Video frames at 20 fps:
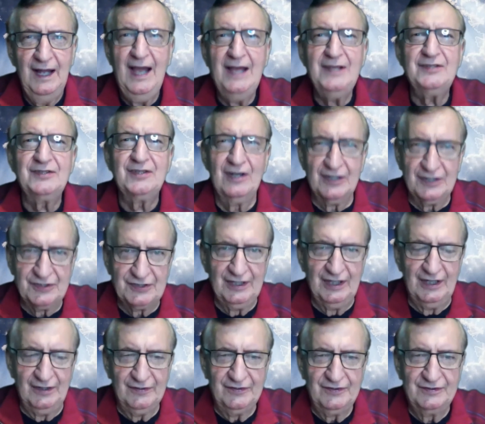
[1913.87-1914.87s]
ask
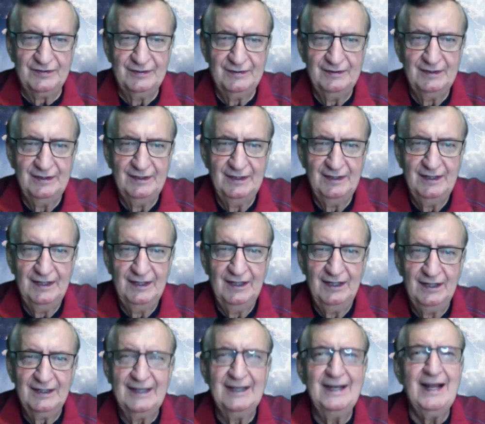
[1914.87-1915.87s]
ourselves,
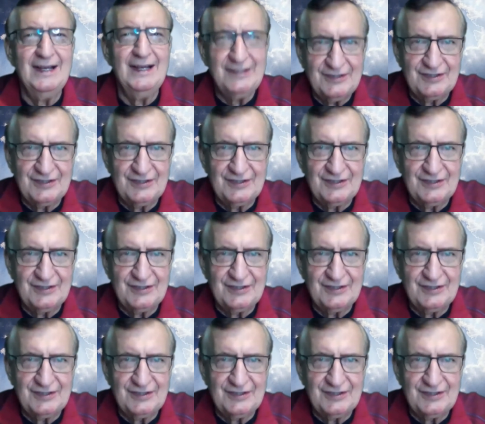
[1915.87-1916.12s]
can I